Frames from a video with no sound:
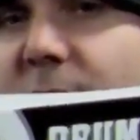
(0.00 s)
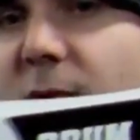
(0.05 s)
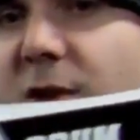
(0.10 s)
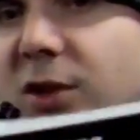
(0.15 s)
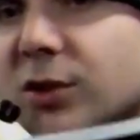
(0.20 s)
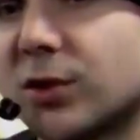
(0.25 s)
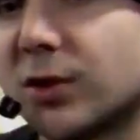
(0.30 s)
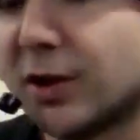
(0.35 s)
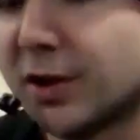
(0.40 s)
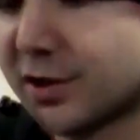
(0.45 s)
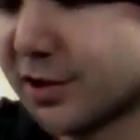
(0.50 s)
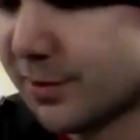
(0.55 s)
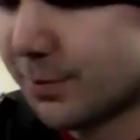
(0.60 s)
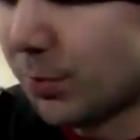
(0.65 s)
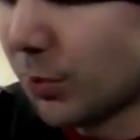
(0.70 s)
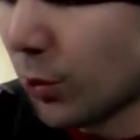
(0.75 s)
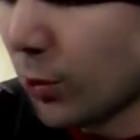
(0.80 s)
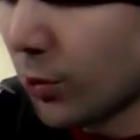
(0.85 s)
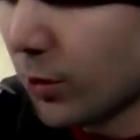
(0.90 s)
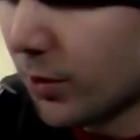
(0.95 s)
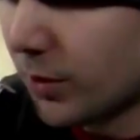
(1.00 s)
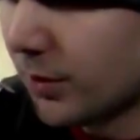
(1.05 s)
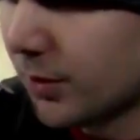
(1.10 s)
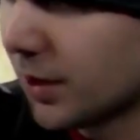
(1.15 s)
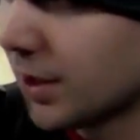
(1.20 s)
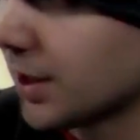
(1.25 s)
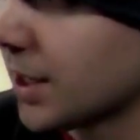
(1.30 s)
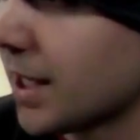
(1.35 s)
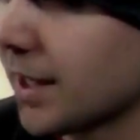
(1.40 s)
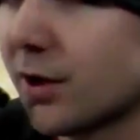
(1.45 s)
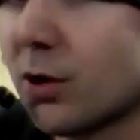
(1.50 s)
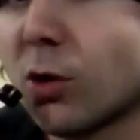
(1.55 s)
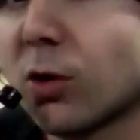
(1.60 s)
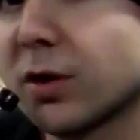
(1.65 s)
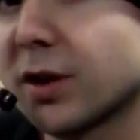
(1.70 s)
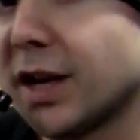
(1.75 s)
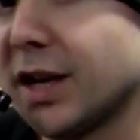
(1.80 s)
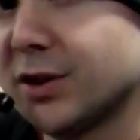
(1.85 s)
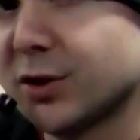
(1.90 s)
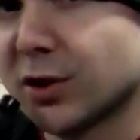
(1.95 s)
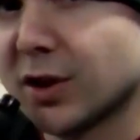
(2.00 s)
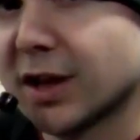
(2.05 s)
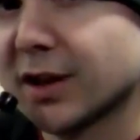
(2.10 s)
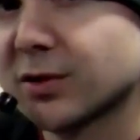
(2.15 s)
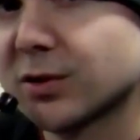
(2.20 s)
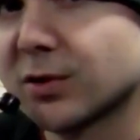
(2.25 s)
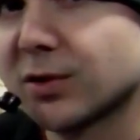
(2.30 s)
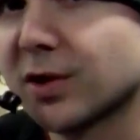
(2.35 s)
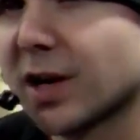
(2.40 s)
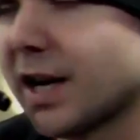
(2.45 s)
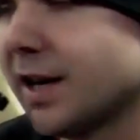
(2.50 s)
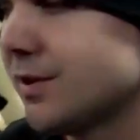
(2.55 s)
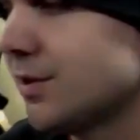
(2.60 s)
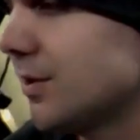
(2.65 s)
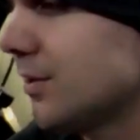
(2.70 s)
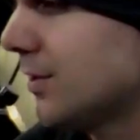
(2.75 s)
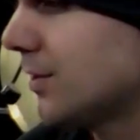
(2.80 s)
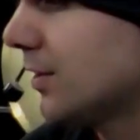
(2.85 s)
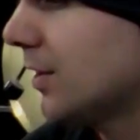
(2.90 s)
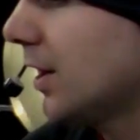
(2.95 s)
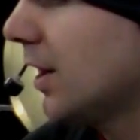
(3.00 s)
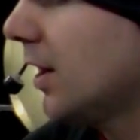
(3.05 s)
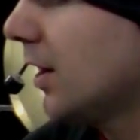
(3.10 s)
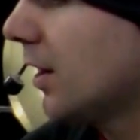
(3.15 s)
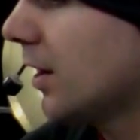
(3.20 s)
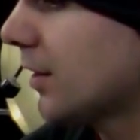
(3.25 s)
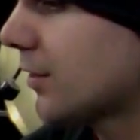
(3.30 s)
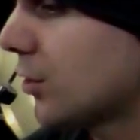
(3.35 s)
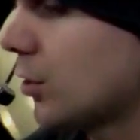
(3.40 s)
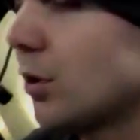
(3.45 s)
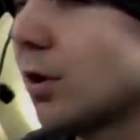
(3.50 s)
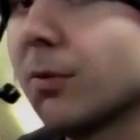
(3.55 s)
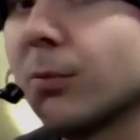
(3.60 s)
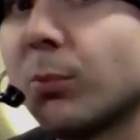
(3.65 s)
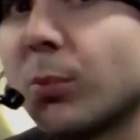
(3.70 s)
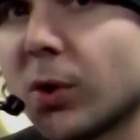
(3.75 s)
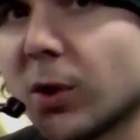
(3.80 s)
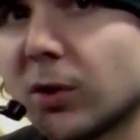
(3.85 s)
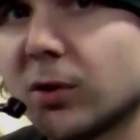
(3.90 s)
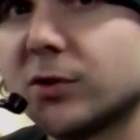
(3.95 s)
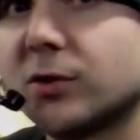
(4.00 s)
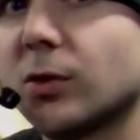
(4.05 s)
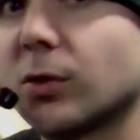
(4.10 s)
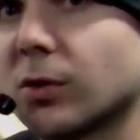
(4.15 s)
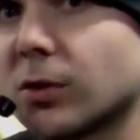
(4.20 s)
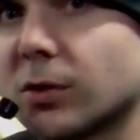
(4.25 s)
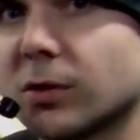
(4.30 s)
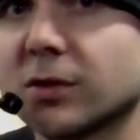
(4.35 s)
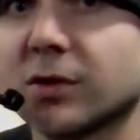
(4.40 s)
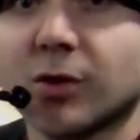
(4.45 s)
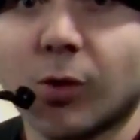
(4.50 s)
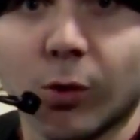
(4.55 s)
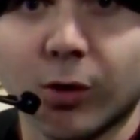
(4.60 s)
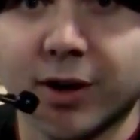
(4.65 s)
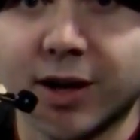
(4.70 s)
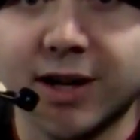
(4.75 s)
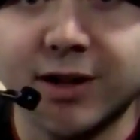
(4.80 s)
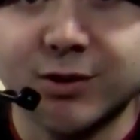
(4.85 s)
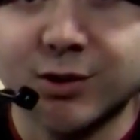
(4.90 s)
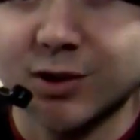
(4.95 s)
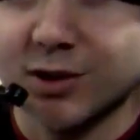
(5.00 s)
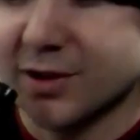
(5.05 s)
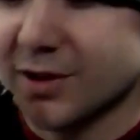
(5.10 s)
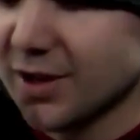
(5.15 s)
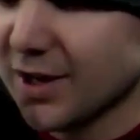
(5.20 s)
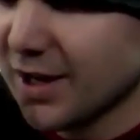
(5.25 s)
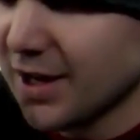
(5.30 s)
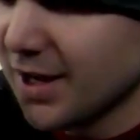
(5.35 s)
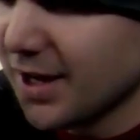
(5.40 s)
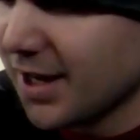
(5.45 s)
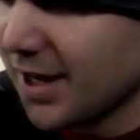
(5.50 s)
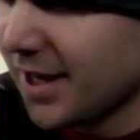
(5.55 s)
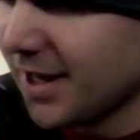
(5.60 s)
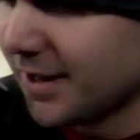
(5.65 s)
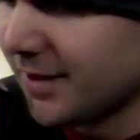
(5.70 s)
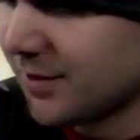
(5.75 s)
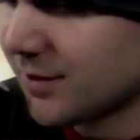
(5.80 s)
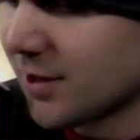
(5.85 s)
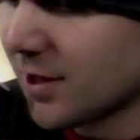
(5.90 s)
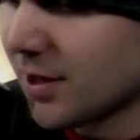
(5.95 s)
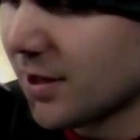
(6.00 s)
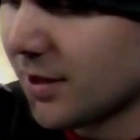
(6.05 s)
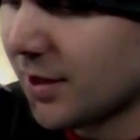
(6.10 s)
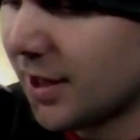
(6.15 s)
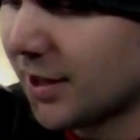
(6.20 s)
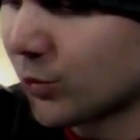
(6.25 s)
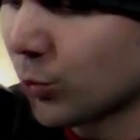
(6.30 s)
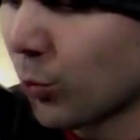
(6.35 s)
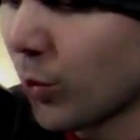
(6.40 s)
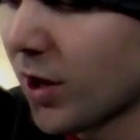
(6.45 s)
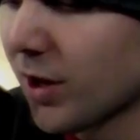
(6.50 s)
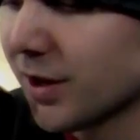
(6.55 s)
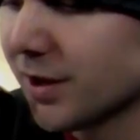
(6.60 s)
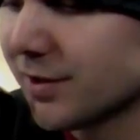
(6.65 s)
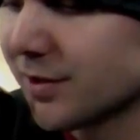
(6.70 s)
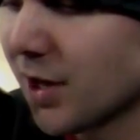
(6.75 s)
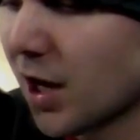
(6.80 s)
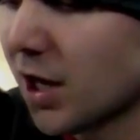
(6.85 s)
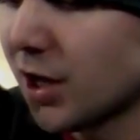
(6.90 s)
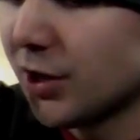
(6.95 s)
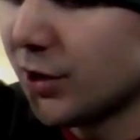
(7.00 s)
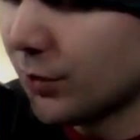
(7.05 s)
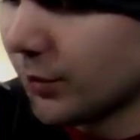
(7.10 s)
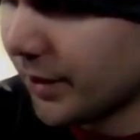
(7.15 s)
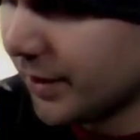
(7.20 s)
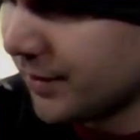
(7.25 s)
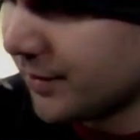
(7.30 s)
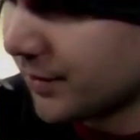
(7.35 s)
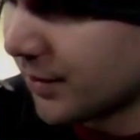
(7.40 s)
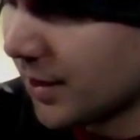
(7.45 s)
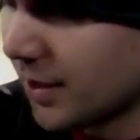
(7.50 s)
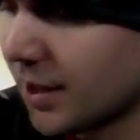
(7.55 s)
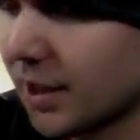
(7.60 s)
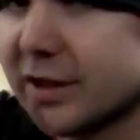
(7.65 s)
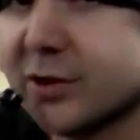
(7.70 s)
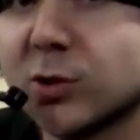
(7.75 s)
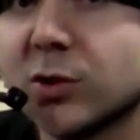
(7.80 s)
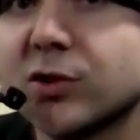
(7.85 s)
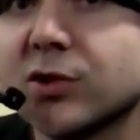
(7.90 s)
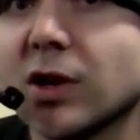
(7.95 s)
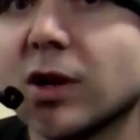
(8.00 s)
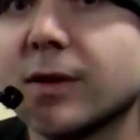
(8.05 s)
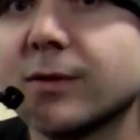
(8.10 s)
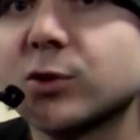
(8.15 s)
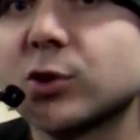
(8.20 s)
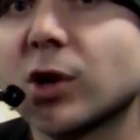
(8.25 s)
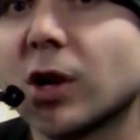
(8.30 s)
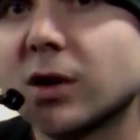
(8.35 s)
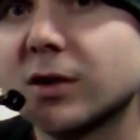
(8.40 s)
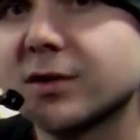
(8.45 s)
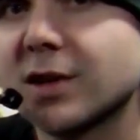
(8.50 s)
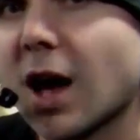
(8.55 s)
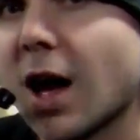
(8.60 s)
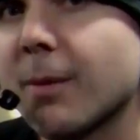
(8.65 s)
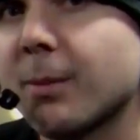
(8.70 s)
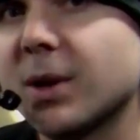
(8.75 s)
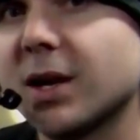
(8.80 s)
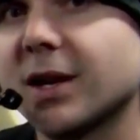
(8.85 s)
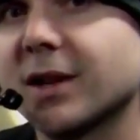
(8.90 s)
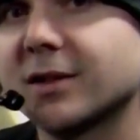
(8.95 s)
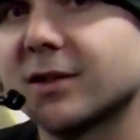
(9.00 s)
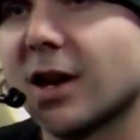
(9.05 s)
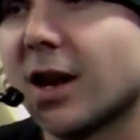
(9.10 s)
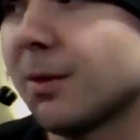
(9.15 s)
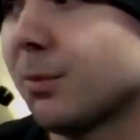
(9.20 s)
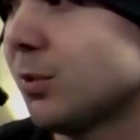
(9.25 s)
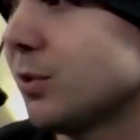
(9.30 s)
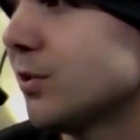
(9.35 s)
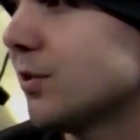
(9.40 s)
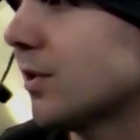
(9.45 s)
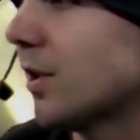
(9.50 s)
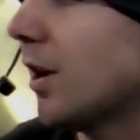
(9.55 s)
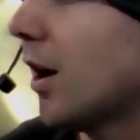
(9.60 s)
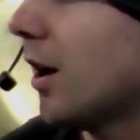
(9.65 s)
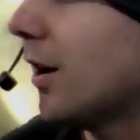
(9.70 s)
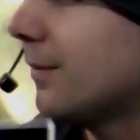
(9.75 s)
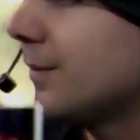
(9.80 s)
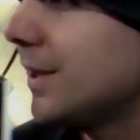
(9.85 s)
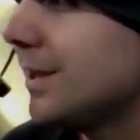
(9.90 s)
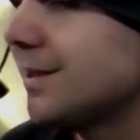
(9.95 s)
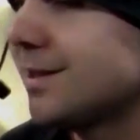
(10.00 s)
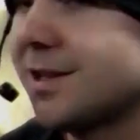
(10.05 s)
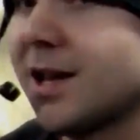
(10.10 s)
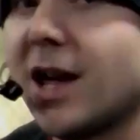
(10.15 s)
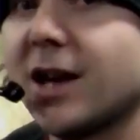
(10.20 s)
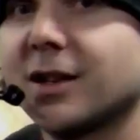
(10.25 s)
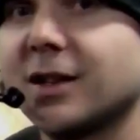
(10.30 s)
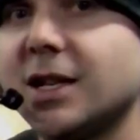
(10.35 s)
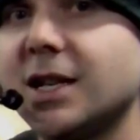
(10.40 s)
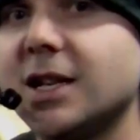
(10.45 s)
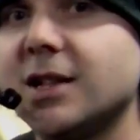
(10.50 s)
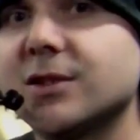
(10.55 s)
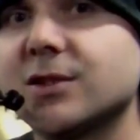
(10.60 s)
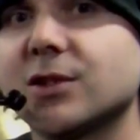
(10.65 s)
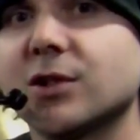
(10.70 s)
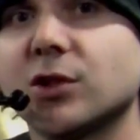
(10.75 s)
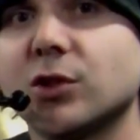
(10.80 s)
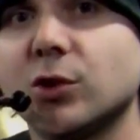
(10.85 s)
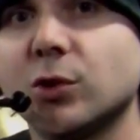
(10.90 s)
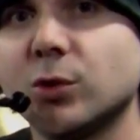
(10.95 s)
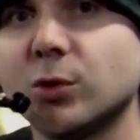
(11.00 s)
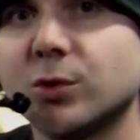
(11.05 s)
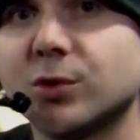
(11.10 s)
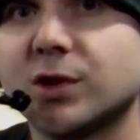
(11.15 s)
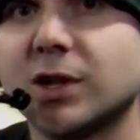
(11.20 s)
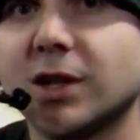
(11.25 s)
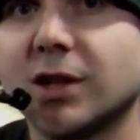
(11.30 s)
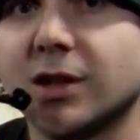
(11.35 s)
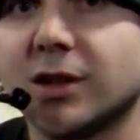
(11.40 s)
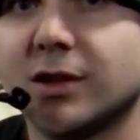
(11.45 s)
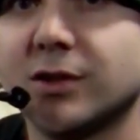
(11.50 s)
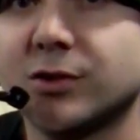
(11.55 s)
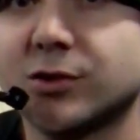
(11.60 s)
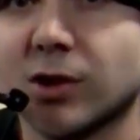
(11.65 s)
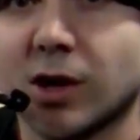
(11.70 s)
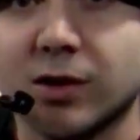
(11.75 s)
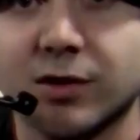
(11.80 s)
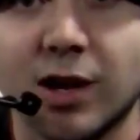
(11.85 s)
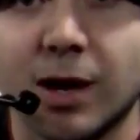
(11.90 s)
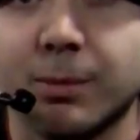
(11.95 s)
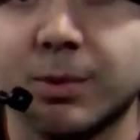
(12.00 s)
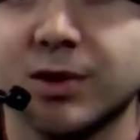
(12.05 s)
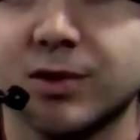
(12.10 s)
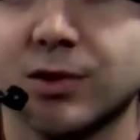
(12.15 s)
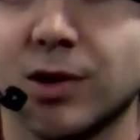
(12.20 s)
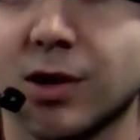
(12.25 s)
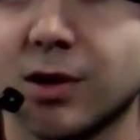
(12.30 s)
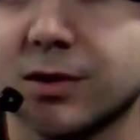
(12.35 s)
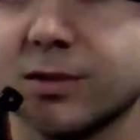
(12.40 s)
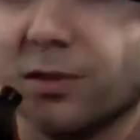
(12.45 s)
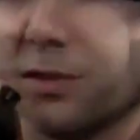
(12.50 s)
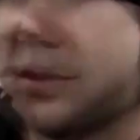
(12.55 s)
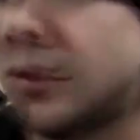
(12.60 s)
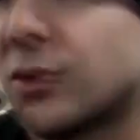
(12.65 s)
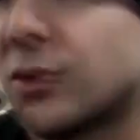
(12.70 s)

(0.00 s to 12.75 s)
which explore a lot of coordination exercises so you can build your coordination, and as well as hundreds and hundreds of chart topping examples of these techniques used in chart topping songs.